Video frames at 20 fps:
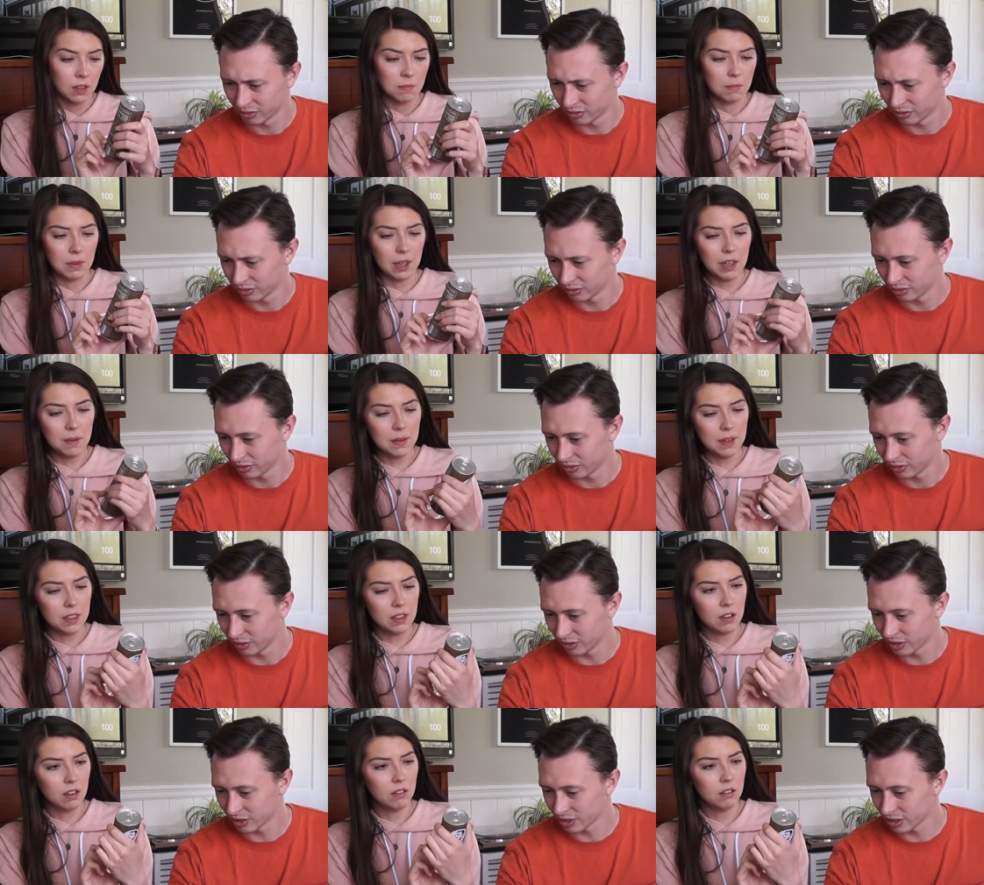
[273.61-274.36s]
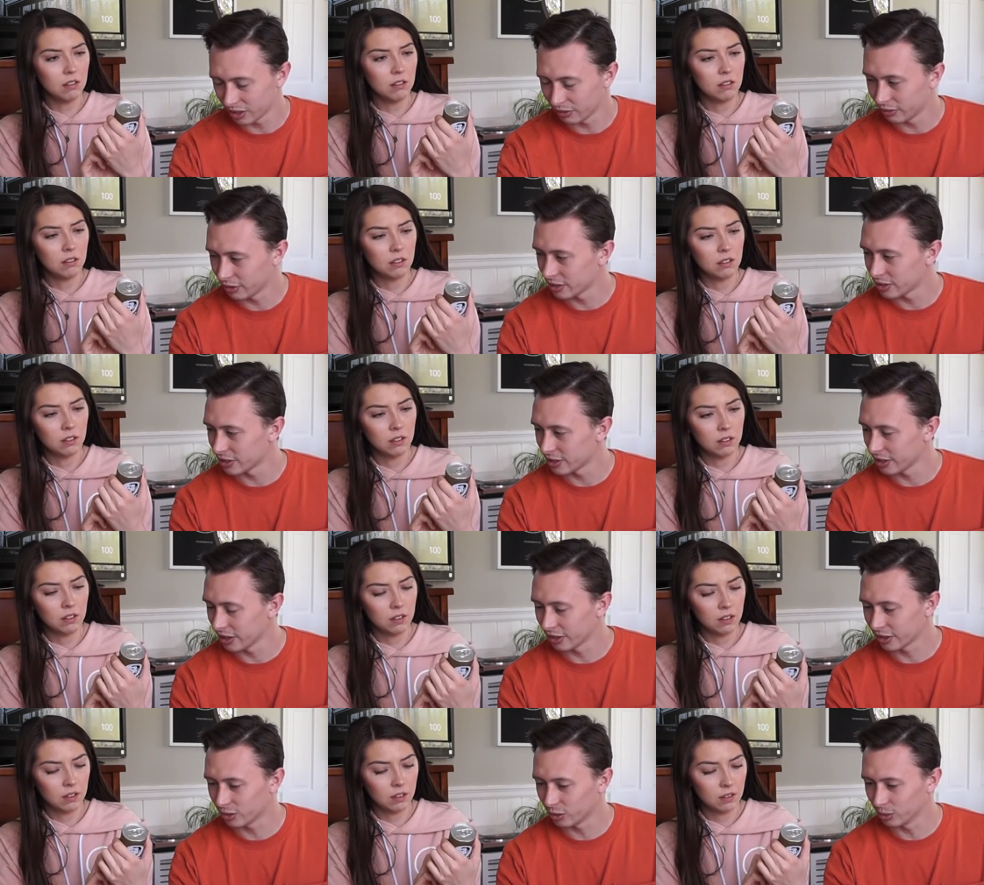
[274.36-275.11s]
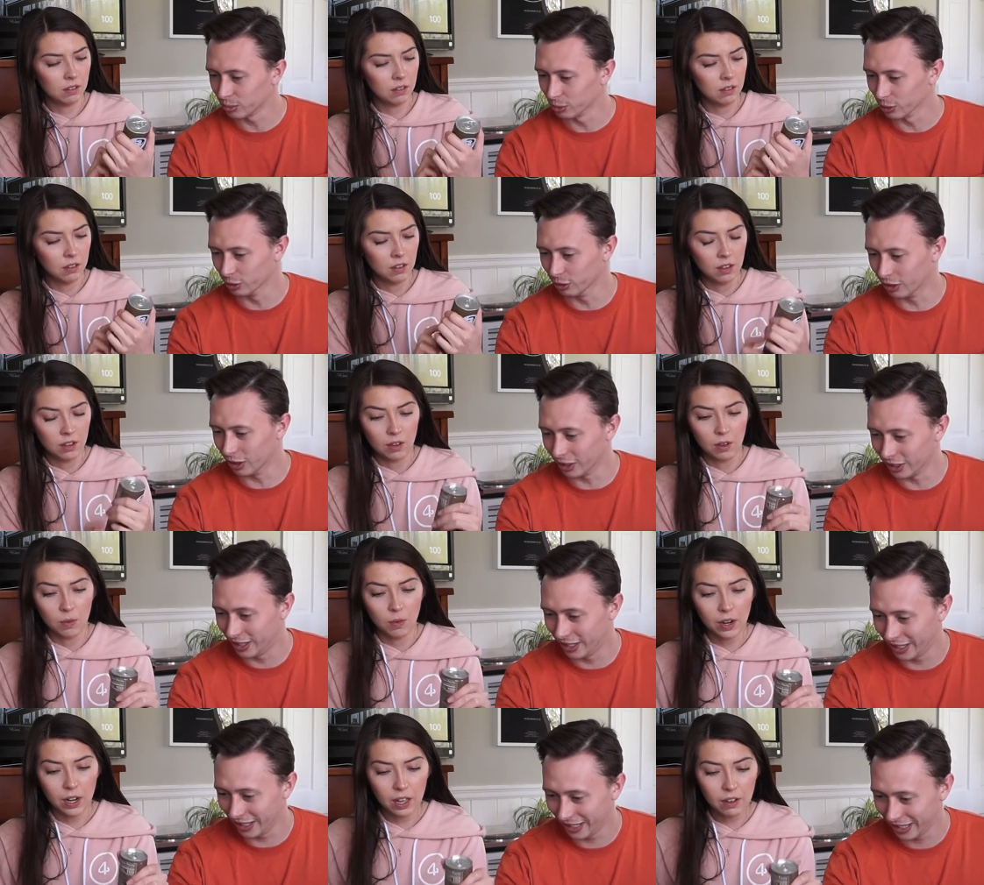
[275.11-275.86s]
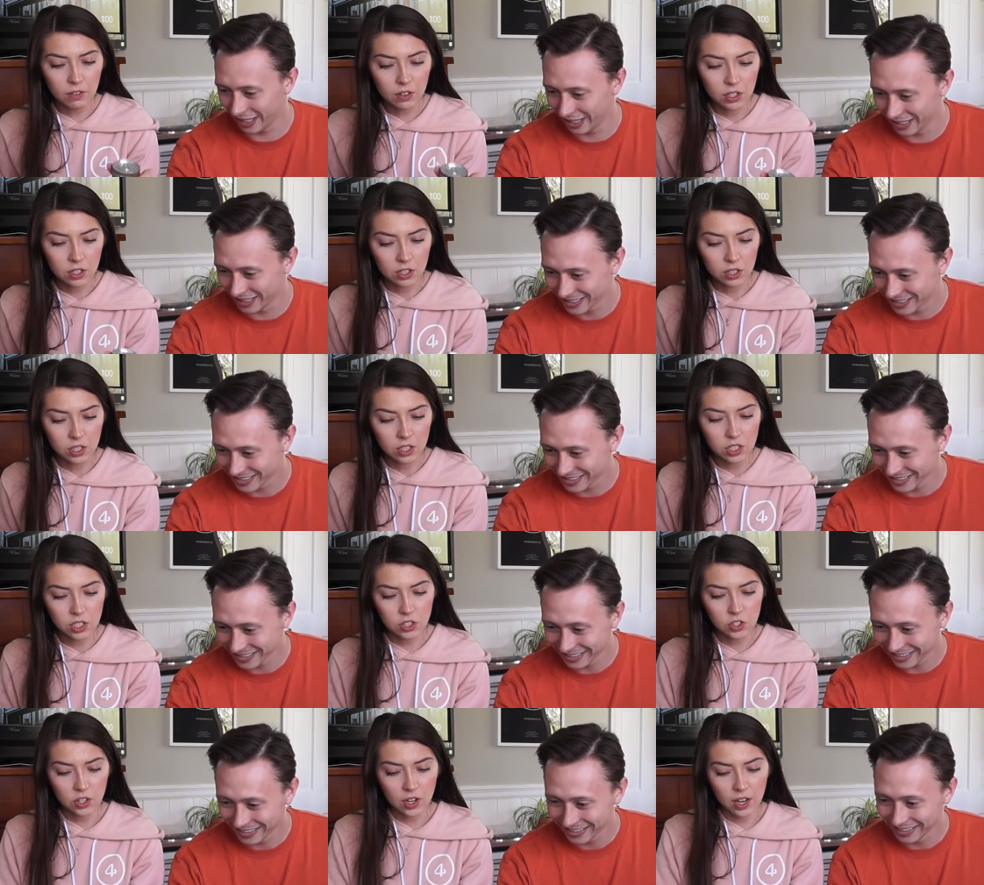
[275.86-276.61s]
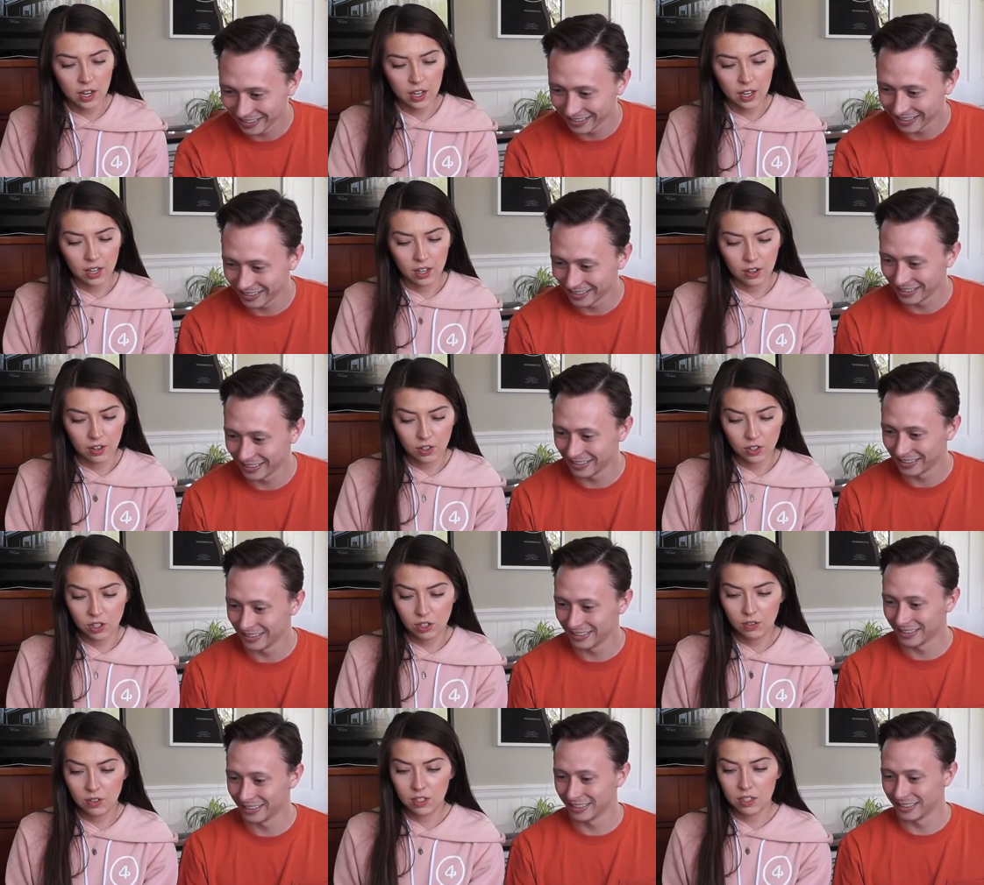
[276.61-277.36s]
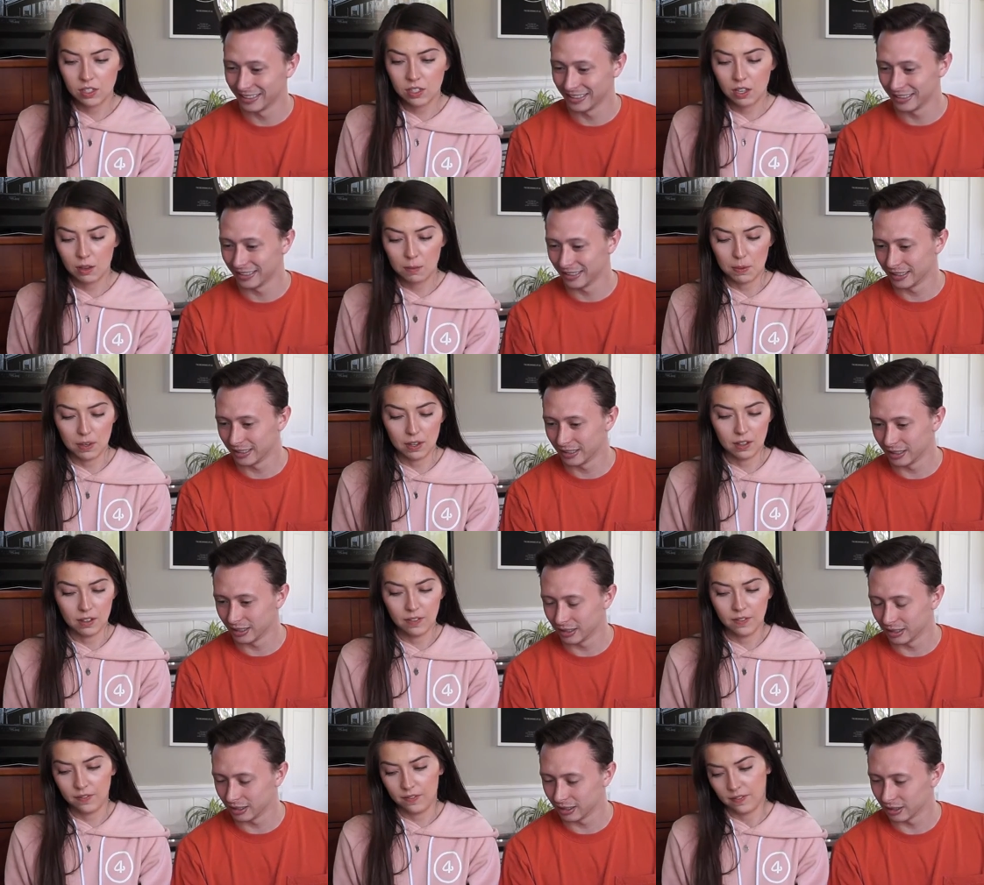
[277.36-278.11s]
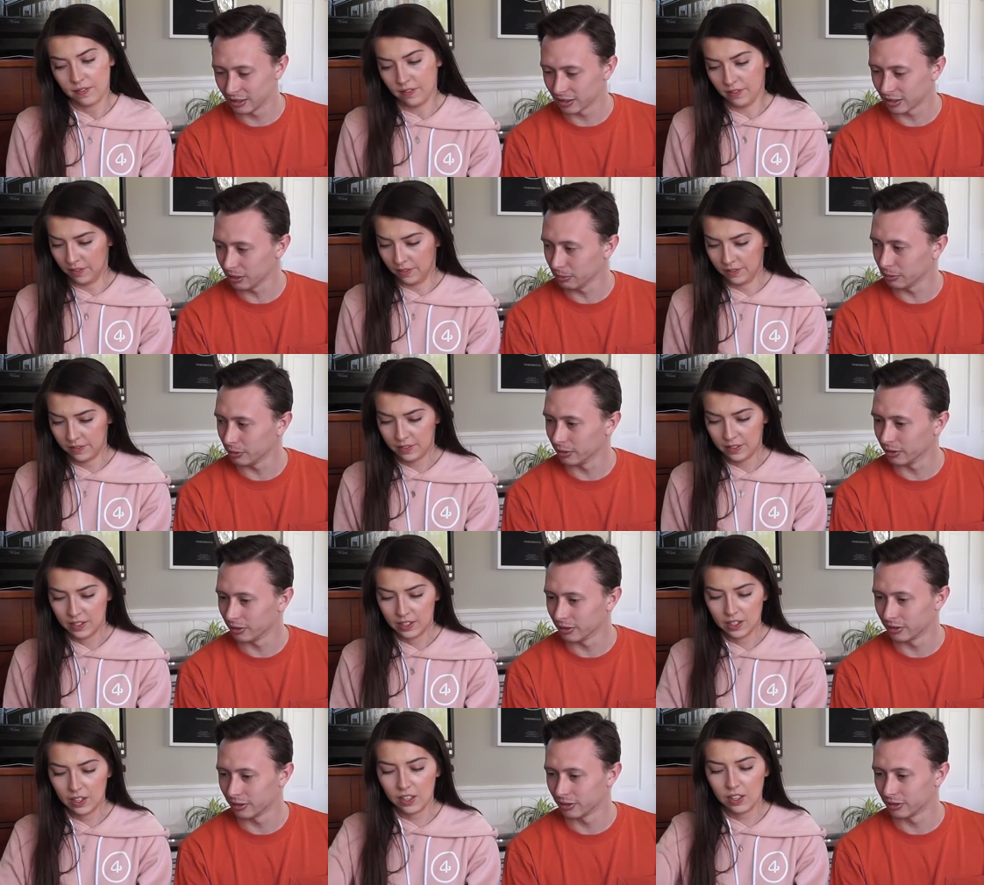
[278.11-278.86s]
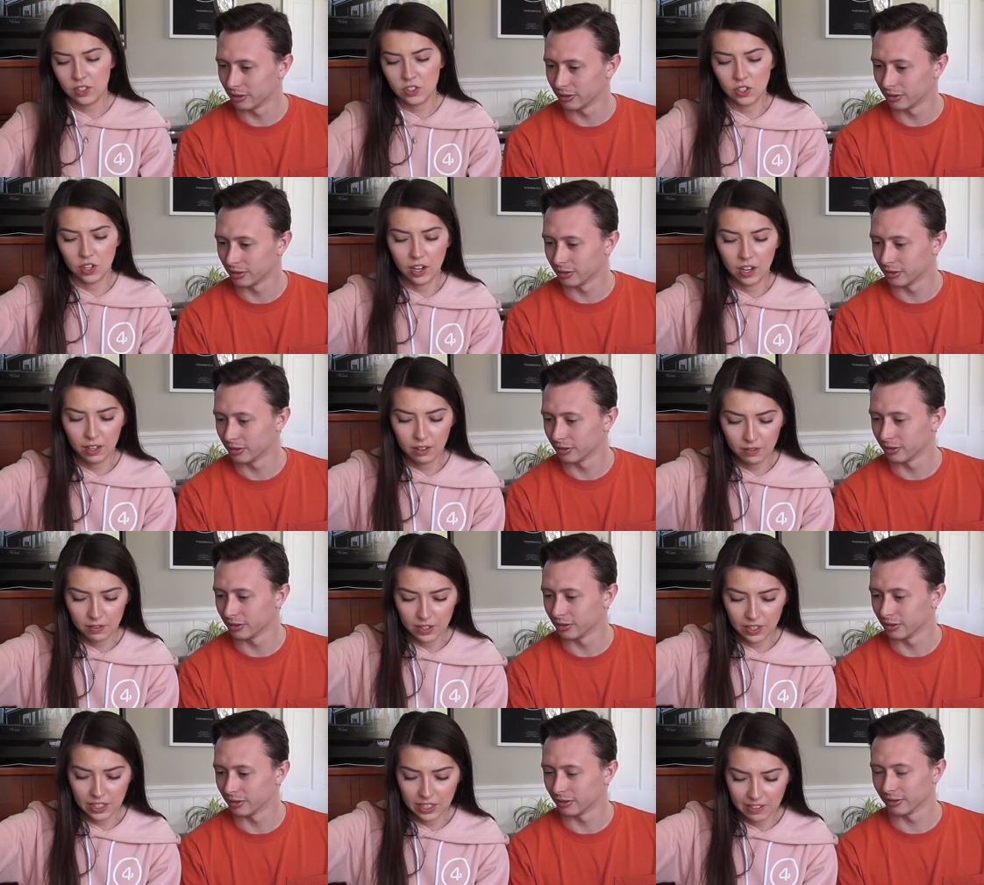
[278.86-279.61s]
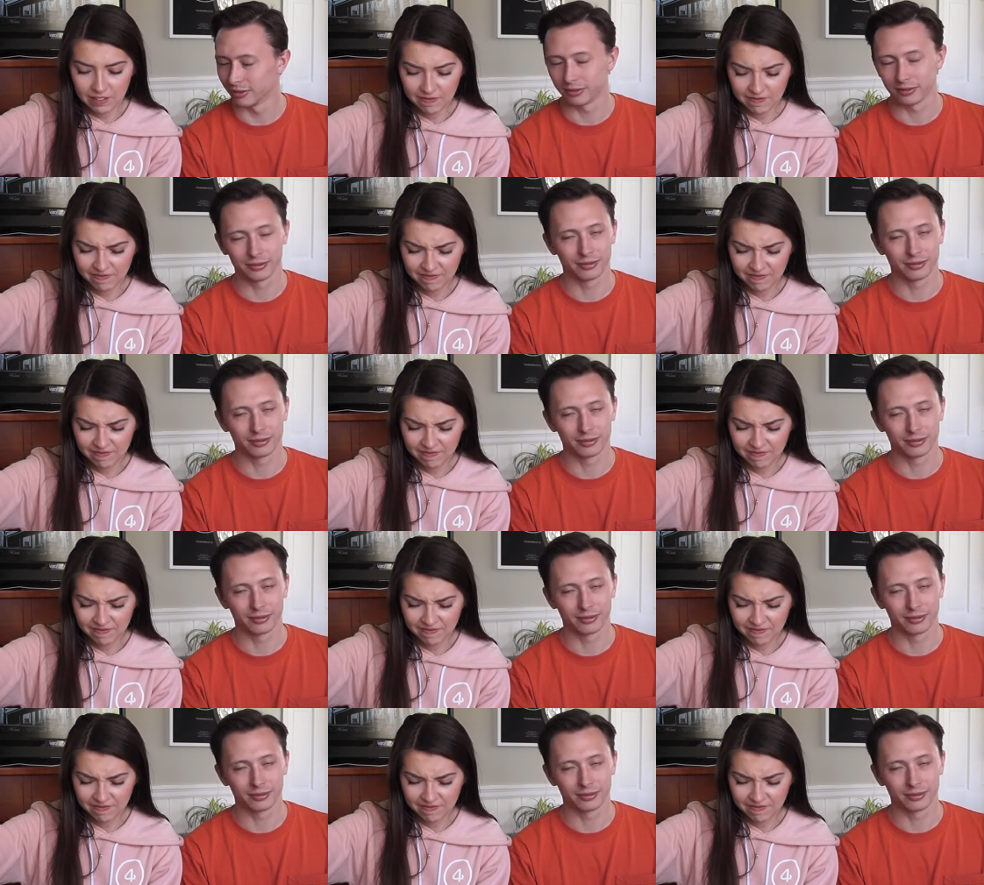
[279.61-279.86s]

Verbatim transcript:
Speaker 1: Maybe, though. It doesn't even say cold brew on it. Whatever. Let's just try it. Or do you want to skip it? Skip it. No, let's try it. Fuck it.